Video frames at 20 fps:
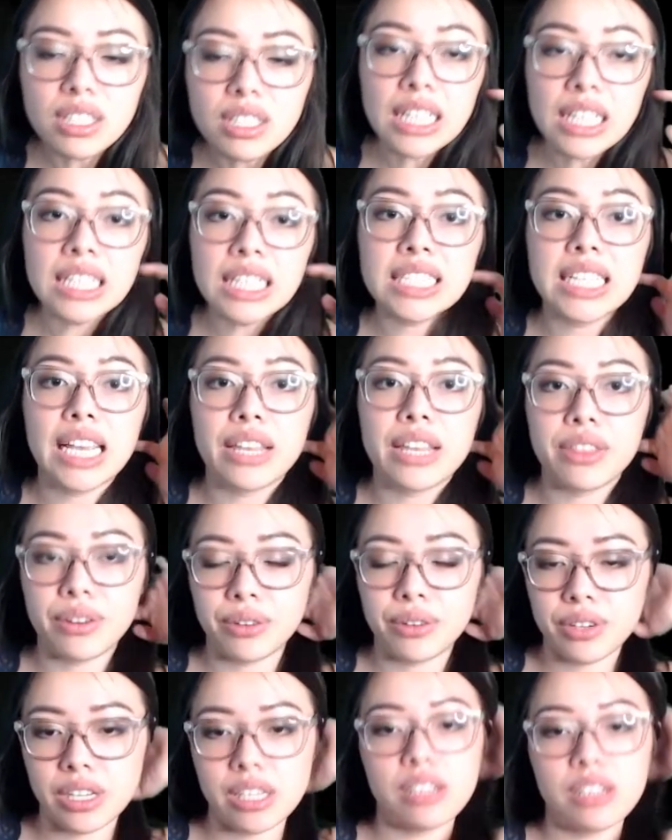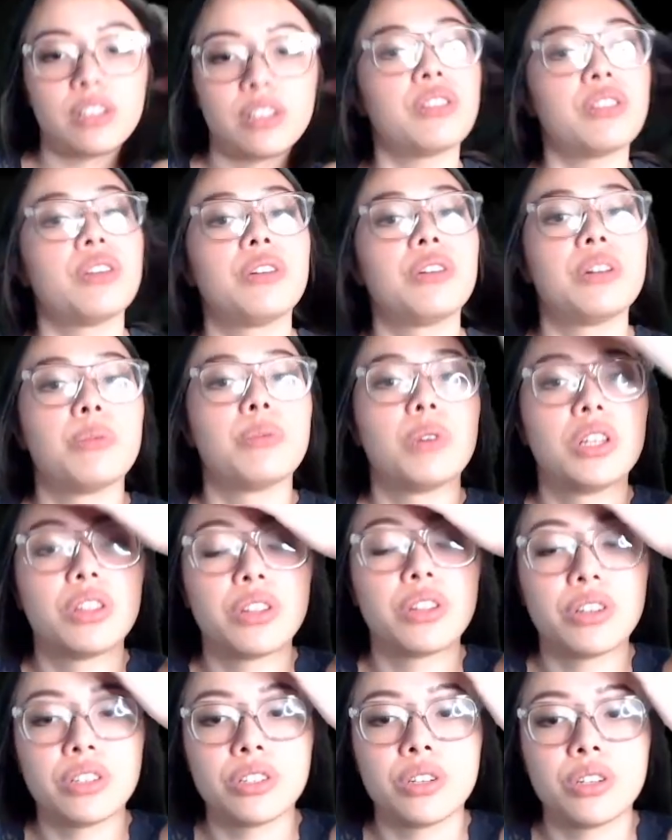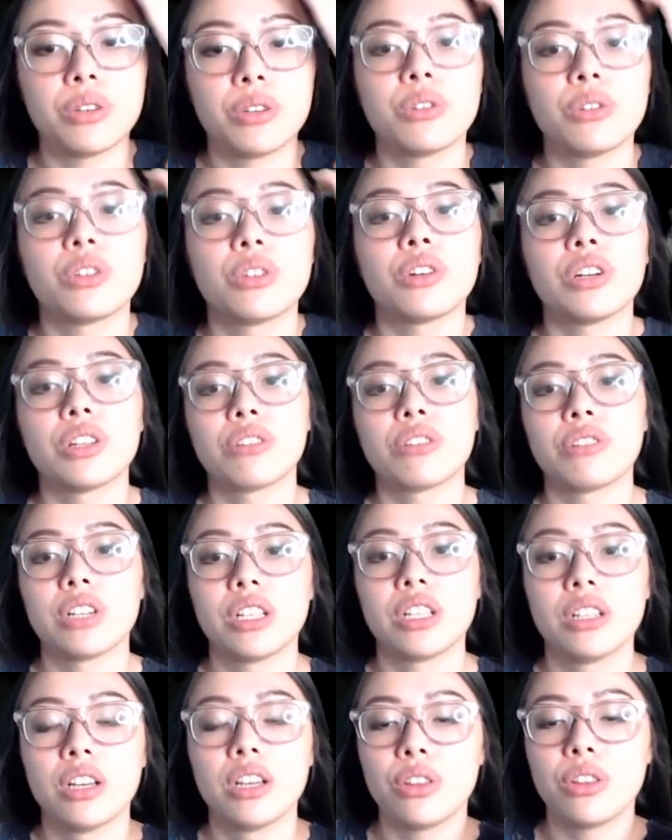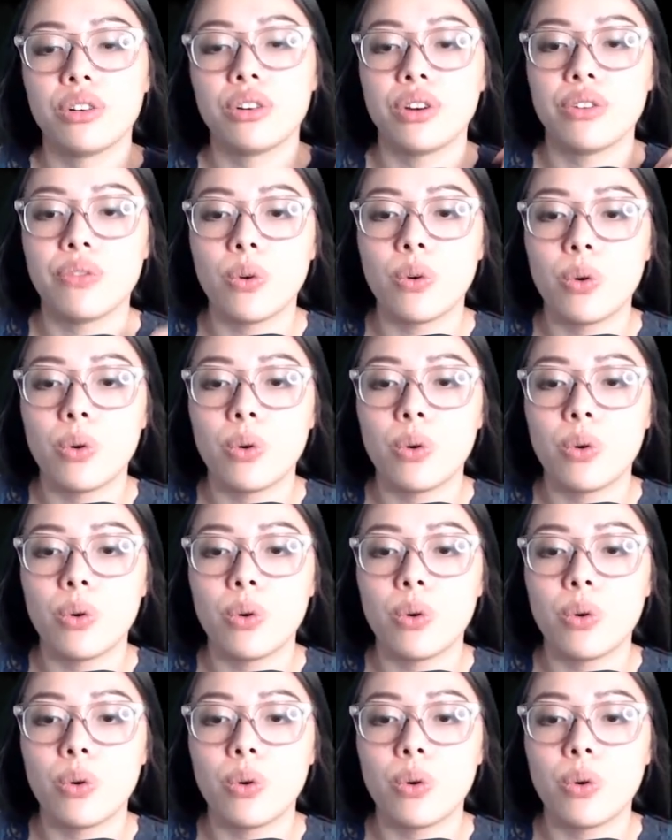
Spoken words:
Day 30, 31, 32, 33, 34.